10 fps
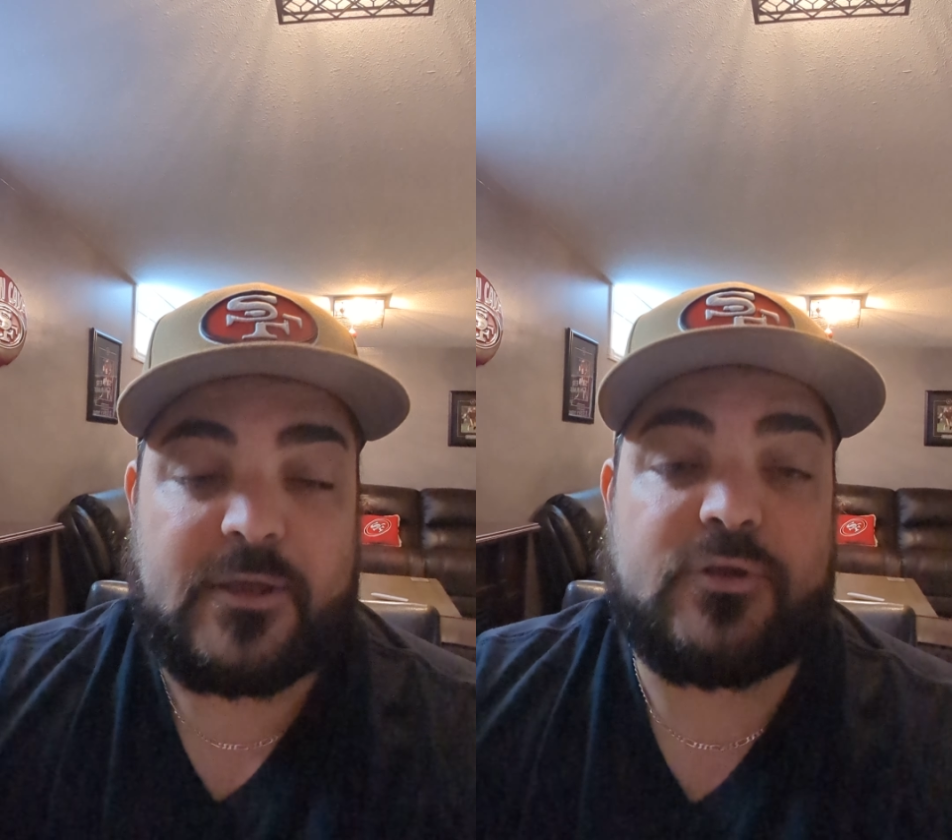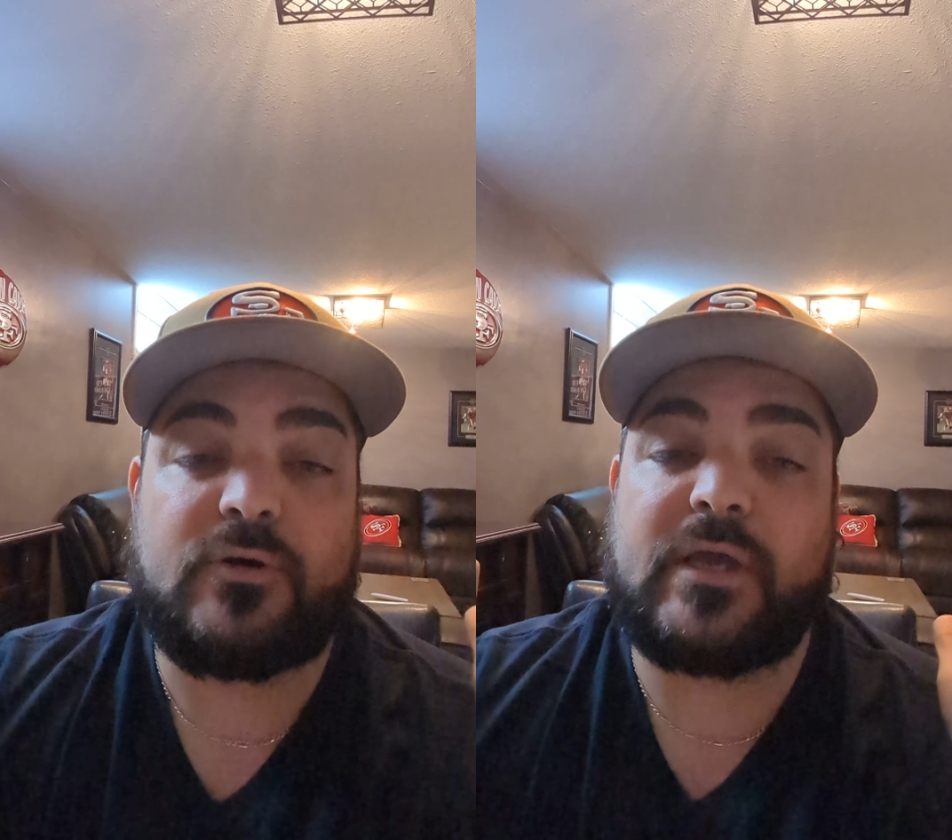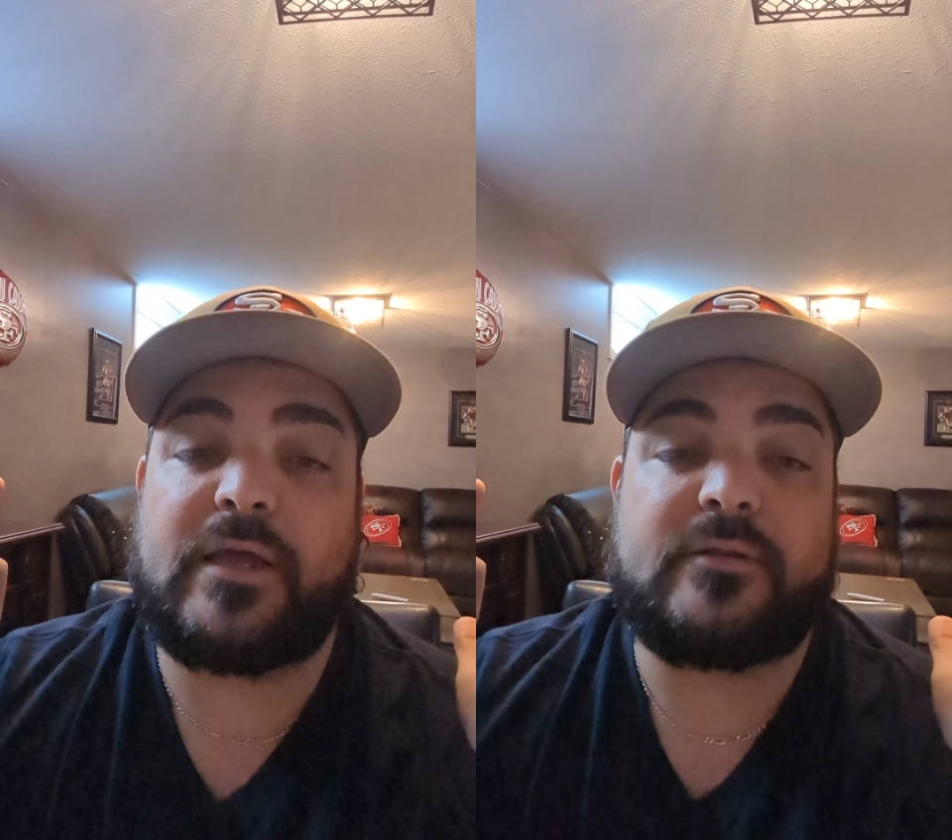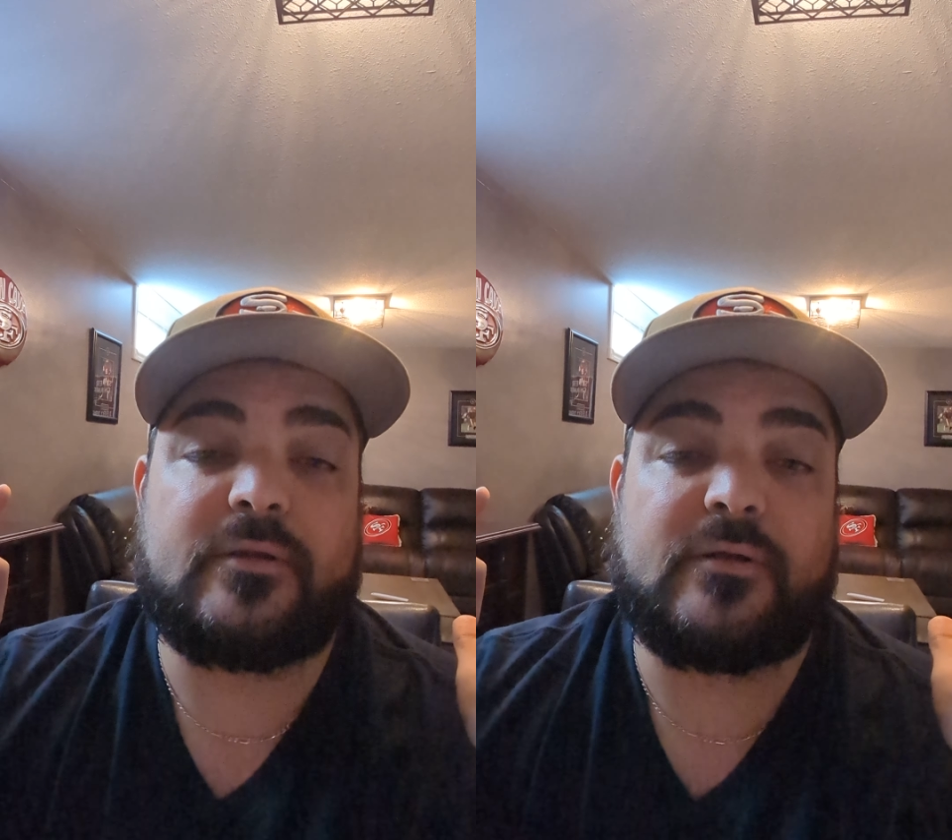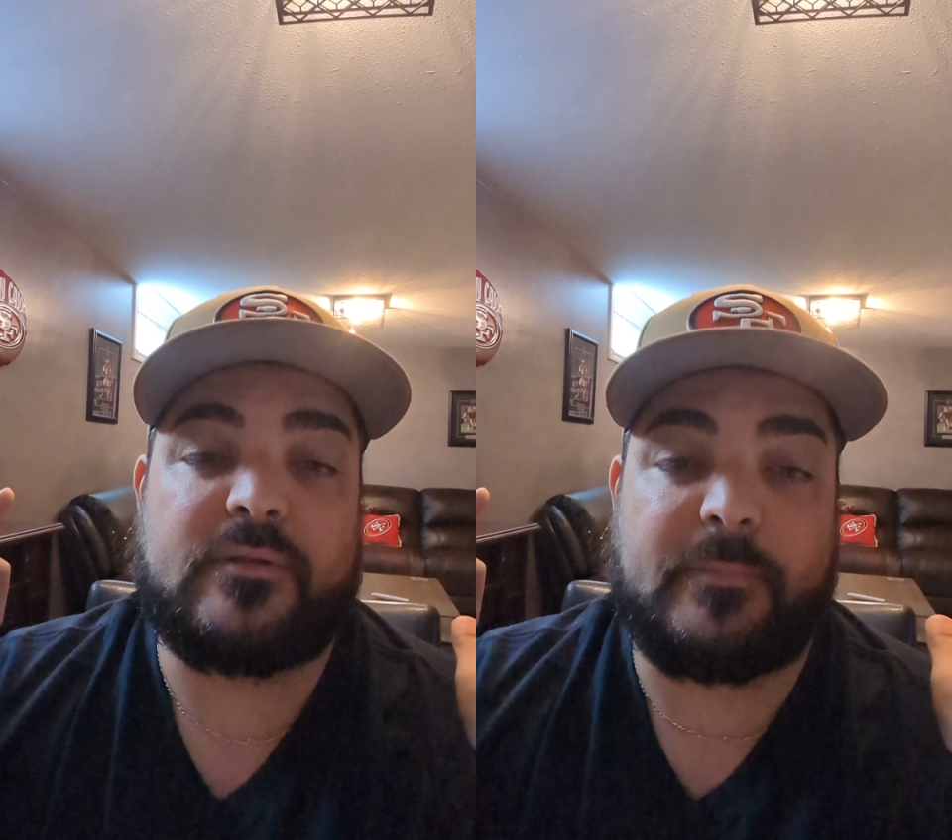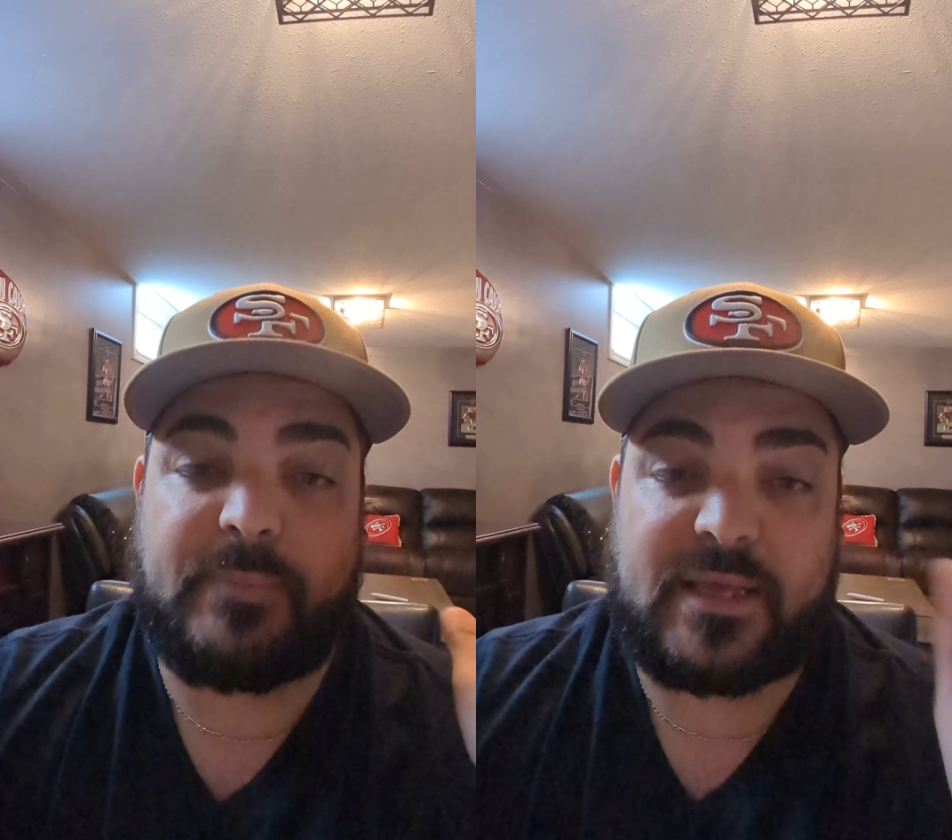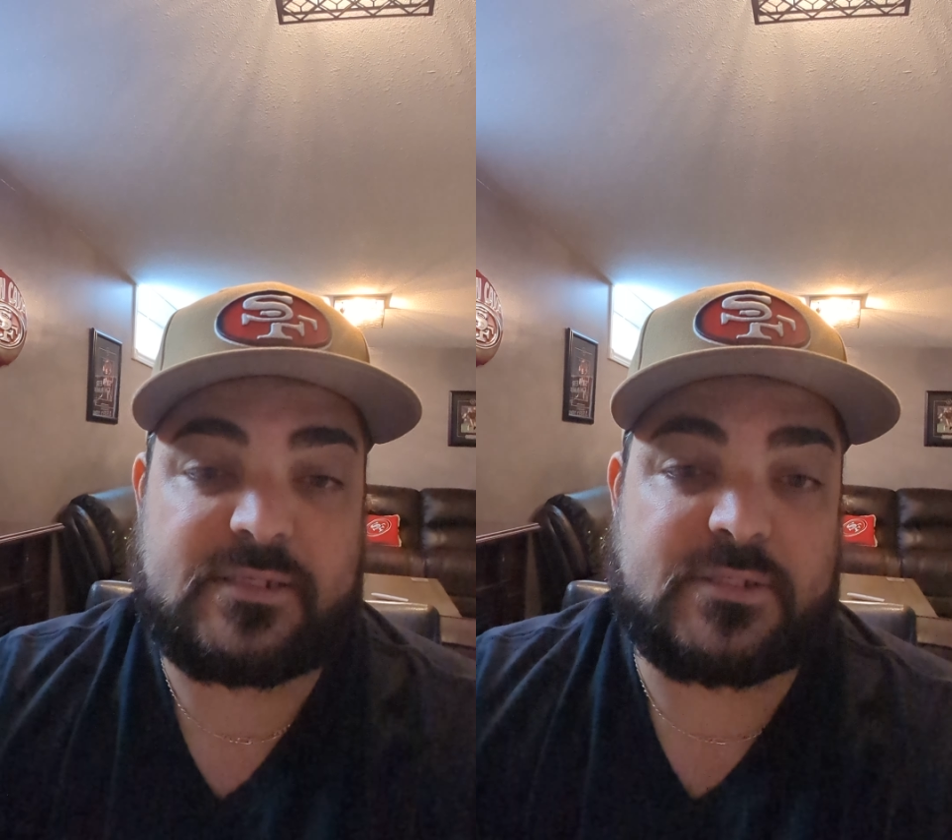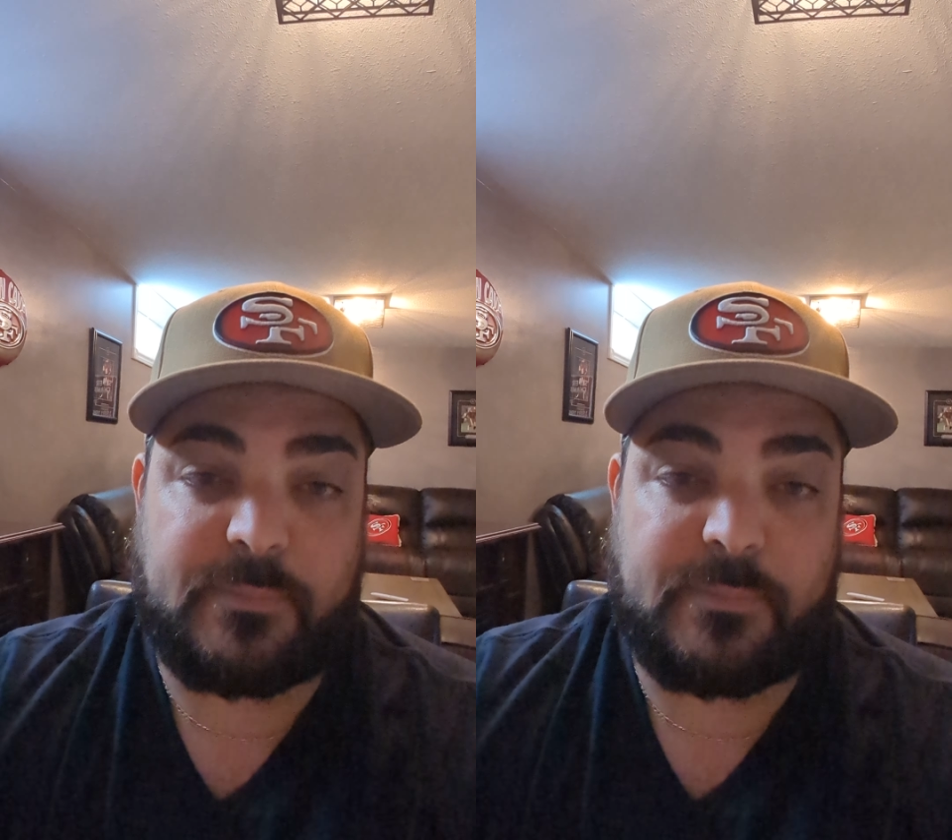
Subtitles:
You'll get the best